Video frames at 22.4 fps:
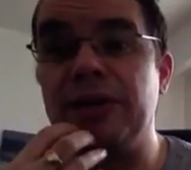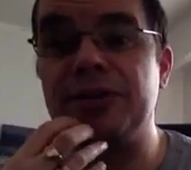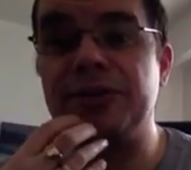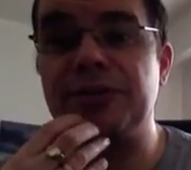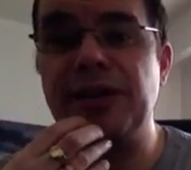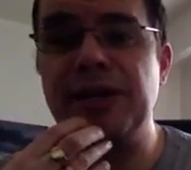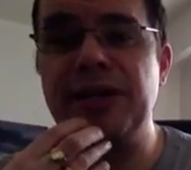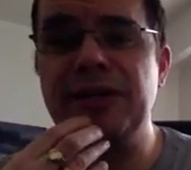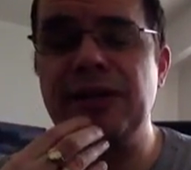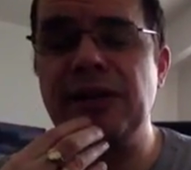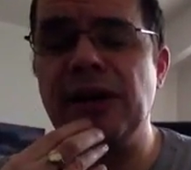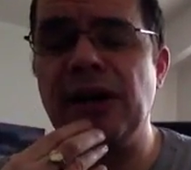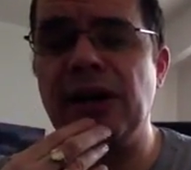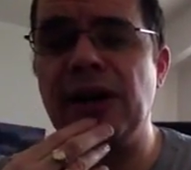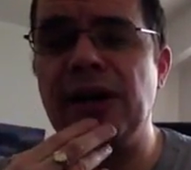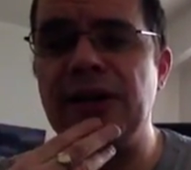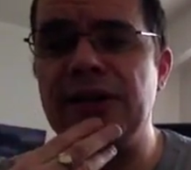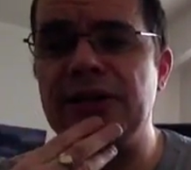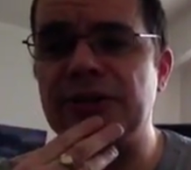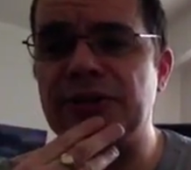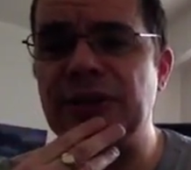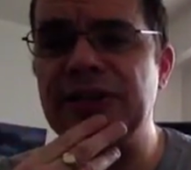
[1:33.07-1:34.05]
Trade uh,
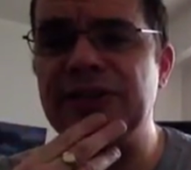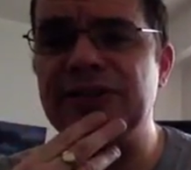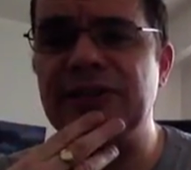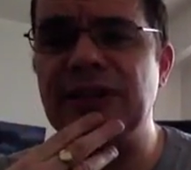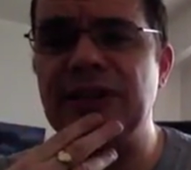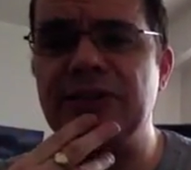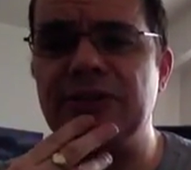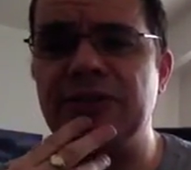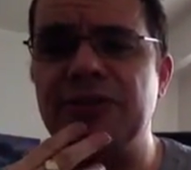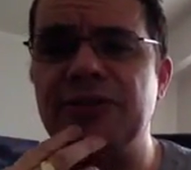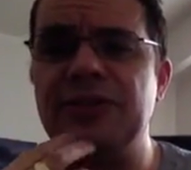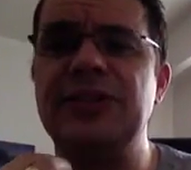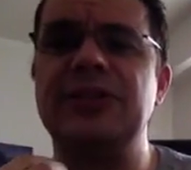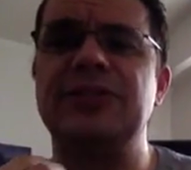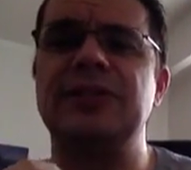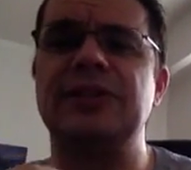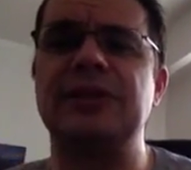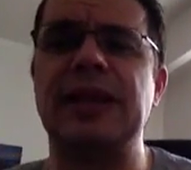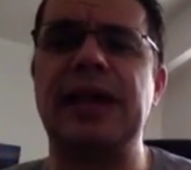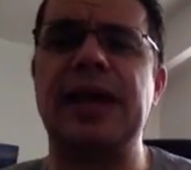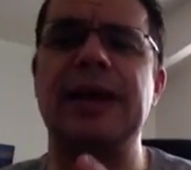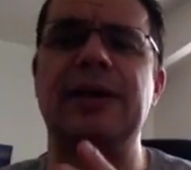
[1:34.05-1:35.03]
TradeStation's
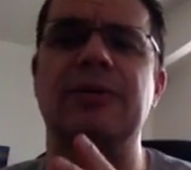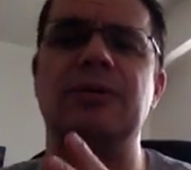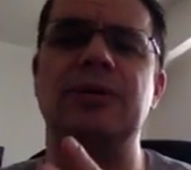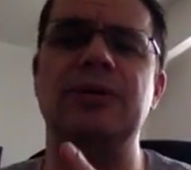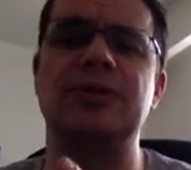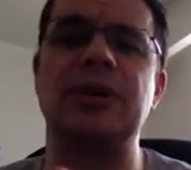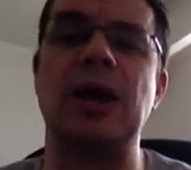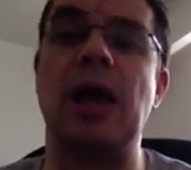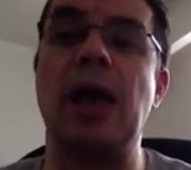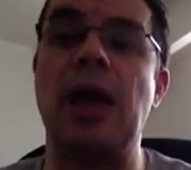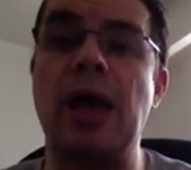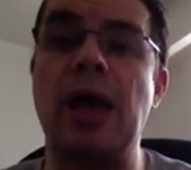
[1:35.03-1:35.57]
EasyLanguage.